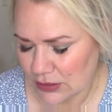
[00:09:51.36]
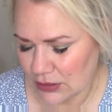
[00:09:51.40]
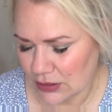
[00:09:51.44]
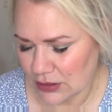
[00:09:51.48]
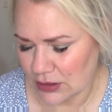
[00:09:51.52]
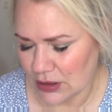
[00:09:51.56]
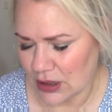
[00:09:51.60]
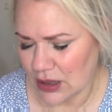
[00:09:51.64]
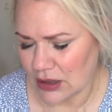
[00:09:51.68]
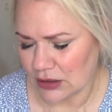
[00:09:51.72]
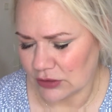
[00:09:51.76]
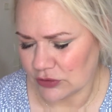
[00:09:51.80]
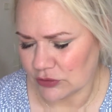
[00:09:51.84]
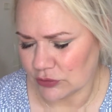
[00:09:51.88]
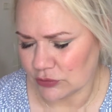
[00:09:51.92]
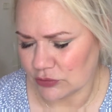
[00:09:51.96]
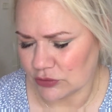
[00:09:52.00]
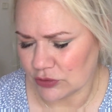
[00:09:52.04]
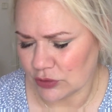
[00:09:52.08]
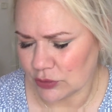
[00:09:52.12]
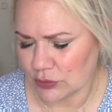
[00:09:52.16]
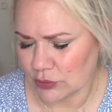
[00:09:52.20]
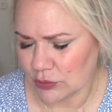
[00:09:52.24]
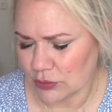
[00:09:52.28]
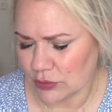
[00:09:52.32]
I don't
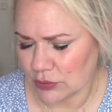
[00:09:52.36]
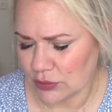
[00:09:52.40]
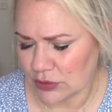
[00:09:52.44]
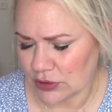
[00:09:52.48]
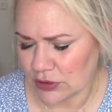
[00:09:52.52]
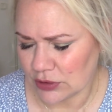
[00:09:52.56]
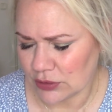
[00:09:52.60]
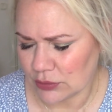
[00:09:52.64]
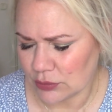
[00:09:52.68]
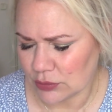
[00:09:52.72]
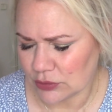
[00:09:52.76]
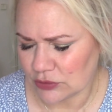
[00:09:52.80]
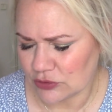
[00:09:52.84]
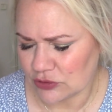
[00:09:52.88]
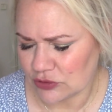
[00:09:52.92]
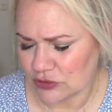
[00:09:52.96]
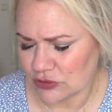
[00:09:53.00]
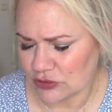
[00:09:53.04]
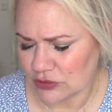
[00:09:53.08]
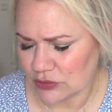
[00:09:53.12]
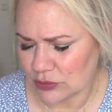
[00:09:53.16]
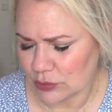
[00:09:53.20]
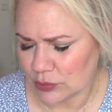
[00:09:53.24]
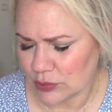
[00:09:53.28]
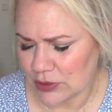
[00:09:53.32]
know
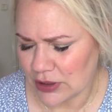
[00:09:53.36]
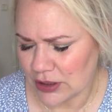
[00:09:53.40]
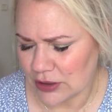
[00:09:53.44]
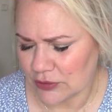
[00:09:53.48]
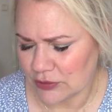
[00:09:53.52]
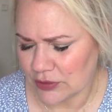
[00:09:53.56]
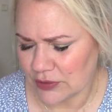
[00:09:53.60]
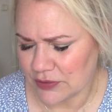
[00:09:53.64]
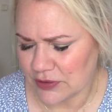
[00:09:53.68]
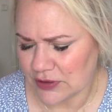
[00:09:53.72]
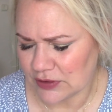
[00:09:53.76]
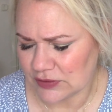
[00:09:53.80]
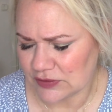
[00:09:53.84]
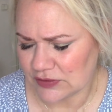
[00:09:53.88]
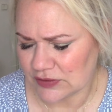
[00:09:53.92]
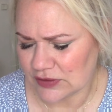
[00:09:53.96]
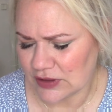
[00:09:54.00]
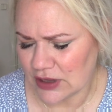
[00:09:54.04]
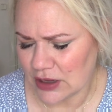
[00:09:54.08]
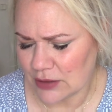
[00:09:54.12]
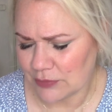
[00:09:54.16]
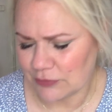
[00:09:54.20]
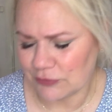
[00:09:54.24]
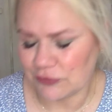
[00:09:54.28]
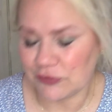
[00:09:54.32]
where this
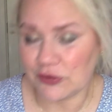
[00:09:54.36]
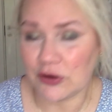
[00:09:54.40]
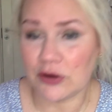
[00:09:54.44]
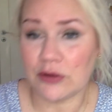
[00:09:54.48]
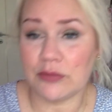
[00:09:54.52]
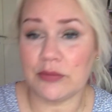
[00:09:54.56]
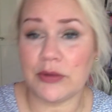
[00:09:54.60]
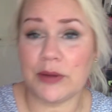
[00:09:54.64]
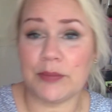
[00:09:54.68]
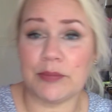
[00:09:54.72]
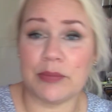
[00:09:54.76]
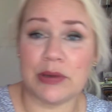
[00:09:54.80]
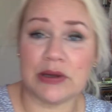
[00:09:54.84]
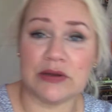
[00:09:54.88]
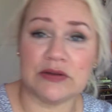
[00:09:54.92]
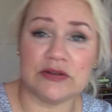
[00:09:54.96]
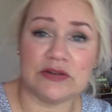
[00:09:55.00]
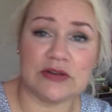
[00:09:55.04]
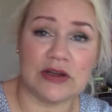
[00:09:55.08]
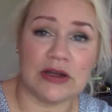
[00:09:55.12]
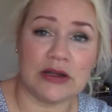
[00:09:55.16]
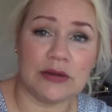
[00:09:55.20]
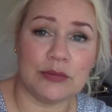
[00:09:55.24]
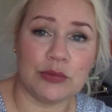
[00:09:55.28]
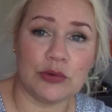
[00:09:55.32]
came from, but
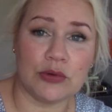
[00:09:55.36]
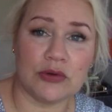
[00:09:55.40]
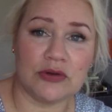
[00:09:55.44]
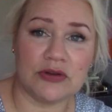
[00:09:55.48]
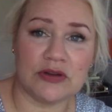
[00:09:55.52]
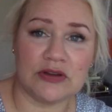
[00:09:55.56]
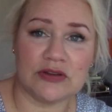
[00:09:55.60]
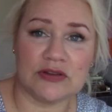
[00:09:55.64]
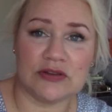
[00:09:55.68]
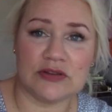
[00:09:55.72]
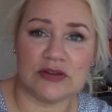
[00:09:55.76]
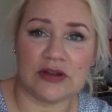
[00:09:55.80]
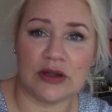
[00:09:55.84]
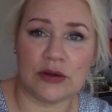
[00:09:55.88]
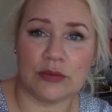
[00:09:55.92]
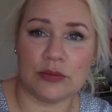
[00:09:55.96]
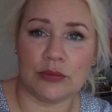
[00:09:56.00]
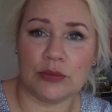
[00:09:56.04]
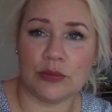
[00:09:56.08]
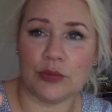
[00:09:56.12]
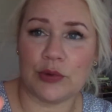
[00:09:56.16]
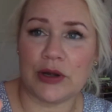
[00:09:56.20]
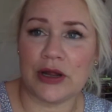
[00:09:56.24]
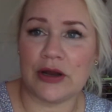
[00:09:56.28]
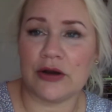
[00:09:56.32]
I bought it
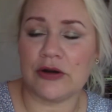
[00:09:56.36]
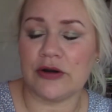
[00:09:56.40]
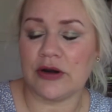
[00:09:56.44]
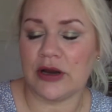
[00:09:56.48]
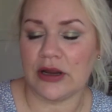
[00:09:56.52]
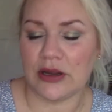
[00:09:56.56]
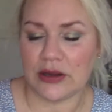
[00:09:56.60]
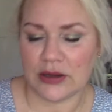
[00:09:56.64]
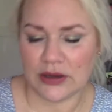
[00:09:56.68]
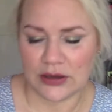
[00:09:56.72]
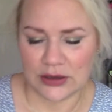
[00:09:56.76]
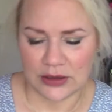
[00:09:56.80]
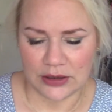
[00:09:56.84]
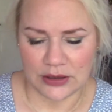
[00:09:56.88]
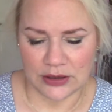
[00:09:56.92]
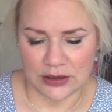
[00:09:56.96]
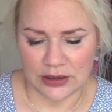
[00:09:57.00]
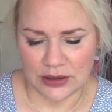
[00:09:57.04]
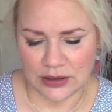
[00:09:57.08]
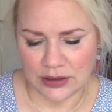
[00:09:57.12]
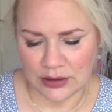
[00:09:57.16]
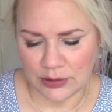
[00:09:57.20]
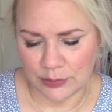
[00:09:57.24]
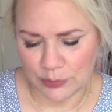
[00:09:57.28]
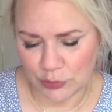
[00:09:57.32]
somewhere
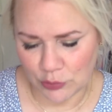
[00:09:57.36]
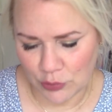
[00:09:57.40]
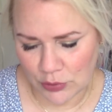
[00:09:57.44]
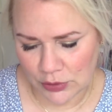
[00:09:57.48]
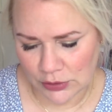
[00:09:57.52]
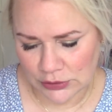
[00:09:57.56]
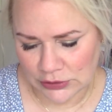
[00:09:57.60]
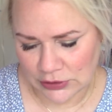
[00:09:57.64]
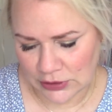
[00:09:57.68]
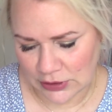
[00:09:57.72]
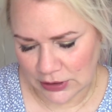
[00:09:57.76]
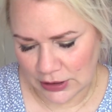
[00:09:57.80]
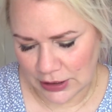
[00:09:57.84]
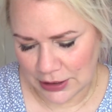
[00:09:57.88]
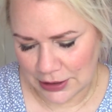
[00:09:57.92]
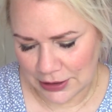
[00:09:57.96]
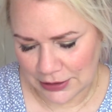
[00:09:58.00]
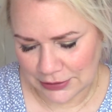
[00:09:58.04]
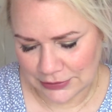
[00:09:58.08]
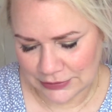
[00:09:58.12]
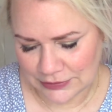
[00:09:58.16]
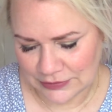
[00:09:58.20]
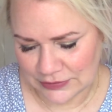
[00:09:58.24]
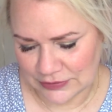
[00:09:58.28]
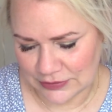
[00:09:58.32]
abroad,
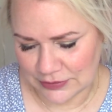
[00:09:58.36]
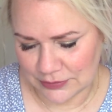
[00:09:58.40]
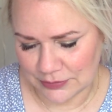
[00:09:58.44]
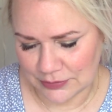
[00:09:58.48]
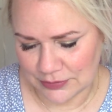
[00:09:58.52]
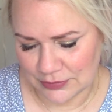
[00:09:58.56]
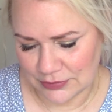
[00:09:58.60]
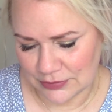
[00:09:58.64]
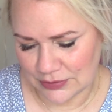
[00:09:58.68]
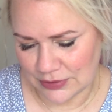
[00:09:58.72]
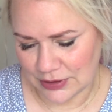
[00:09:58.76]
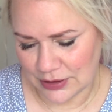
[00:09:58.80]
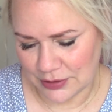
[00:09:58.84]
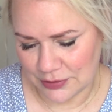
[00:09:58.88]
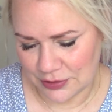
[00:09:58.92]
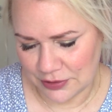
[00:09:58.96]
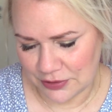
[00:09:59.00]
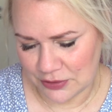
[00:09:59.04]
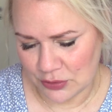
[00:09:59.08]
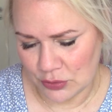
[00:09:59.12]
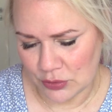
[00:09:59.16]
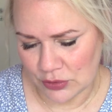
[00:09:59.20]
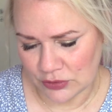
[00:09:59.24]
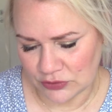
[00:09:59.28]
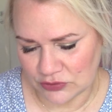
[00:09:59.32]
and I
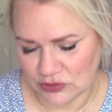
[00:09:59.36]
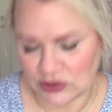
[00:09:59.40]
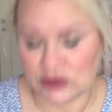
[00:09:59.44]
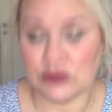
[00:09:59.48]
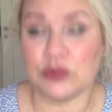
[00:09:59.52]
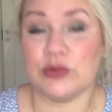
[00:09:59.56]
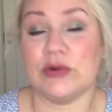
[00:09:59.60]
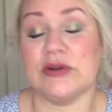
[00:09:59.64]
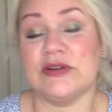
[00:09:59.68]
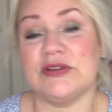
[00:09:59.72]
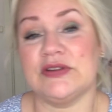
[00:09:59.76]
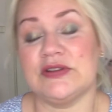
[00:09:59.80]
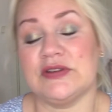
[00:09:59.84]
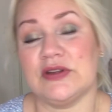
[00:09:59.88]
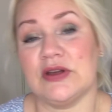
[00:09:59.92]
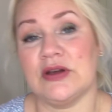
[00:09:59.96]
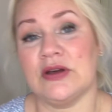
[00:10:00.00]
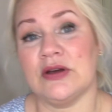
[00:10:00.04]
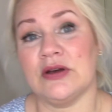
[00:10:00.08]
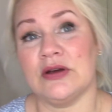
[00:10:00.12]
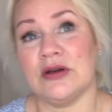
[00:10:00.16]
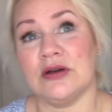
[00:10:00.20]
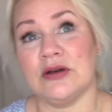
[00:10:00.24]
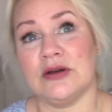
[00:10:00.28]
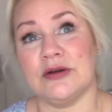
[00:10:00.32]
thought it was,
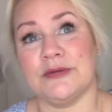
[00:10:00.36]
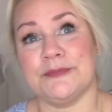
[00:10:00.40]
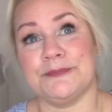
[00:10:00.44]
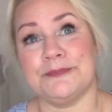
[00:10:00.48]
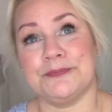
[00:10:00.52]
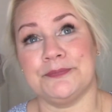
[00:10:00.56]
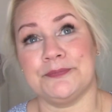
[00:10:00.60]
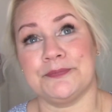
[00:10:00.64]
you